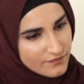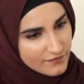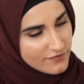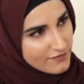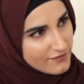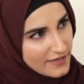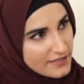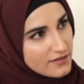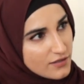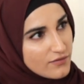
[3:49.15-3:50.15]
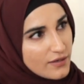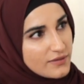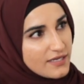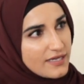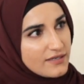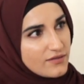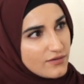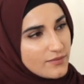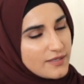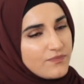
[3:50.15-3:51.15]
find the ground again. Do
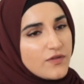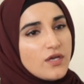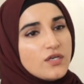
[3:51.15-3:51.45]
you know what I mean?